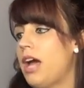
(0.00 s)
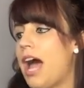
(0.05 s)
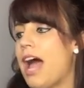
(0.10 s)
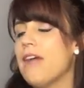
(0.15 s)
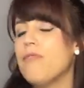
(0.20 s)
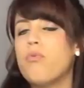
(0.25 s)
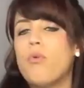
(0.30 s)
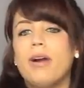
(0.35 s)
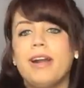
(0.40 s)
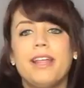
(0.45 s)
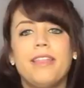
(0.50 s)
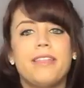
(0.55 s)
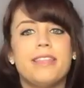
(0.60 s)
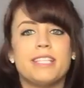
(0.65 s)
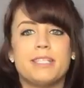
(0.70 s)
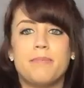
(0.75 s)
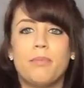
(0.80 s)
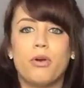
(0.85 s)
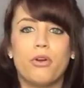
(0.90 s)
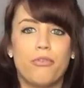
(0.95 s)
I've wanted
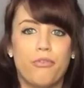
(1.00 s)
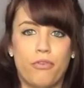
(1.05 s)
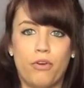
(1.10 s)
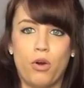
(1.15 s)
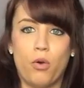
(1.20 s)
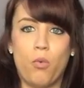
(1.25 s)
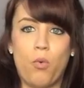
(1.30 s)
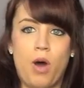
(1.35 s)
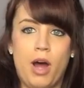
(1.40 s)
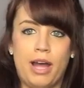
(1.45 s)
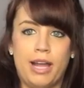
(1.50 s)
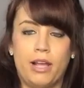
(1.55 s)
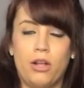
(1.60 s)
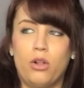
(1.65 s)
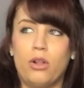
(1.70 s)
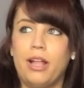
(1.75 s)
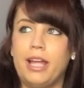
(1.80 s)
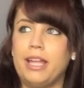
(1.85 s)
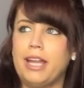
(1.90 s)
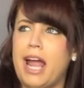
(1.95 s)
this book for a
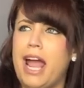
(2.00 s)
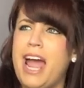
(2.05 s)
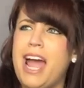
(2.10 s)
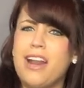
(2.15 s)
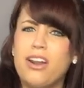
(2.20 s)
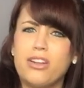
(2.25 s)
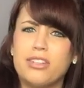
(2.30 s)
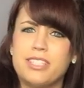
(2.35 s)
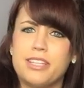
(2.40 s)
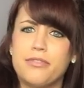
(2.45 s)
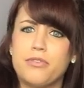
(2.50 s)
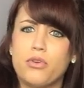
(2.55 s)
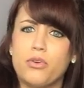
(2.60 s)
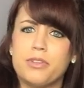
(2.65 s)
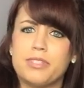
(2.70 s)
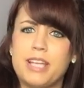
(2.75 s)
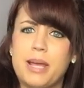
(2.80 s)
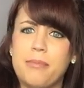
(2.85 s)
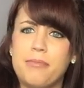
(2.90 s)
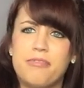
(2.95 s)
while and I had a
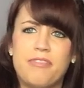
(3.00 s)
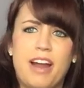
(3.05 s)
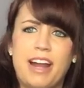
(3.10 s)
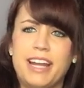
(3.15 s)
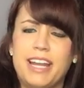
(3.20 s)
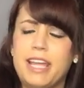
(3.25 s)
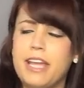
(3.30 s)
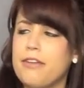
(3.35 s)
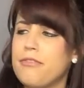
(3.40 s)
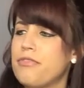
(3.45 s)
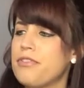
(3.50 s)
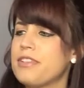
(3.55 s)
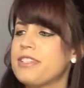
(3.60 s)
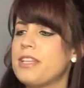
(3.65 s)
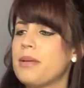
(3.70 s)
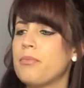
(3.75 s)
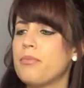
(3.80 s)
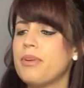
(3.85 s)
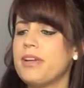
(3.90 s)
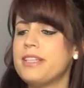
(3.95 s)
difficult time finding it for
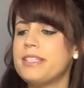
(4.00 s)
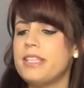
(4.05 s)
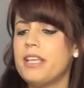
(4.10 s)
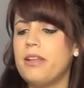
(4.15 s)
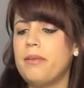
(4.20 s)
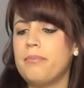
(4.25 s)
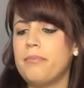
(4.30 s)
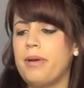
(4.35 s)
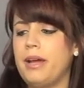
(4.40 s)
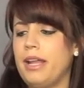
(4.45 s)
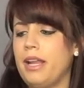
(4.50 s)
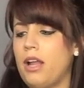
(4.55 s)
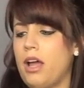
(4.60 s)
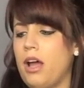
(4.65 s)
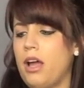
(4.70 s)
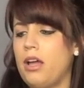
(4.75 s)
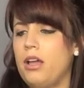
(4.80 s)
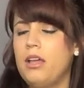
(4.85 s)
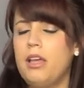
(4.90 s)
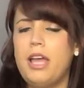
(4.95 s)
some reason, but
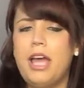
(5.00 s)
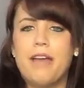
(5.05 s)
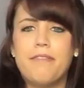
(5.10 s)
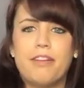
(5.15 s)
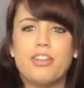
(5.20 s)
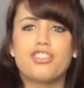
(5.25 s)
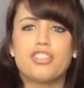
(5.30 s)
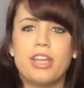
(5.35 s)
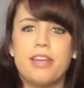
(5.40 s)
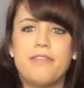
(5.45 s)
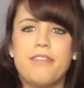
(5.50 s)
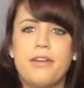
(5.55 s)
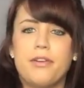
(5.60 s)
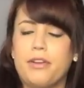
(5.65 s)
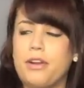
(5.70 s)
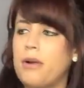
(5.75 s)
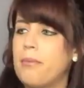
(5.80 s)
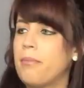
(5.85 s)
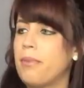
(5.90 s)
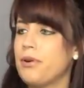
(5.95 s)
eventually I found
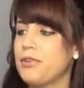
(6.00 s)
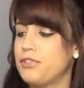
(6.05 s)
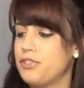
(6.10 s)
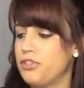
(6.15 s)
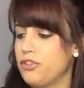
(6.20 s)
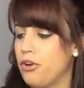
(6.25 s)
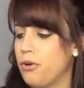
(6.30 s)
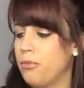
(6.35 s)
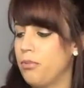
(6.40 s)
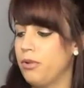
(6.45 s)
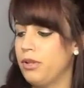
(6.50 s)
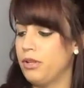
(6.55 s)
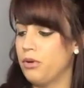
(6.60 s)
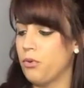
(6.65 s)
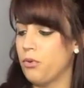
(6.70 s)
it on Barnes and Noble and